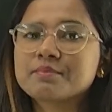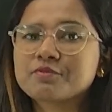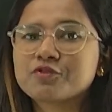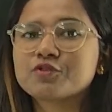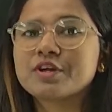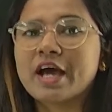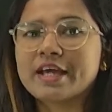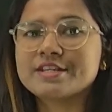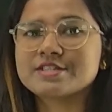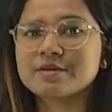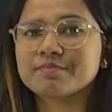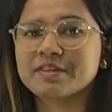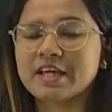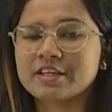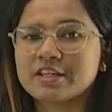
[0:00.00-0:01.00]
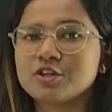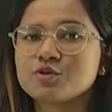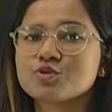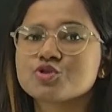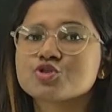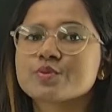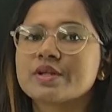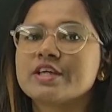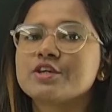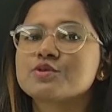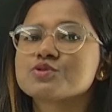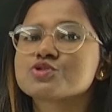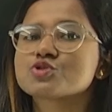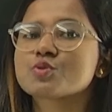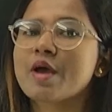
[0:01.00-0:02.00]
food item that he usually
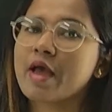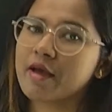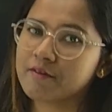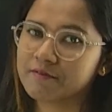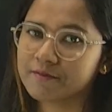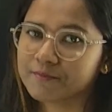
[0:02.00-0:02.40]
used to have.